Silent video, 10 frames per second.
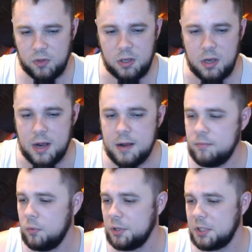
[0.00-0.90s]
yeah,
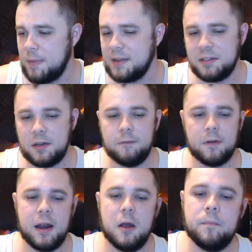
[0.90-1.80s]
we'll just pass the turn
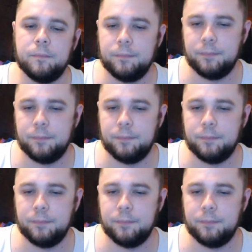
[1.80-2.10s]
for now.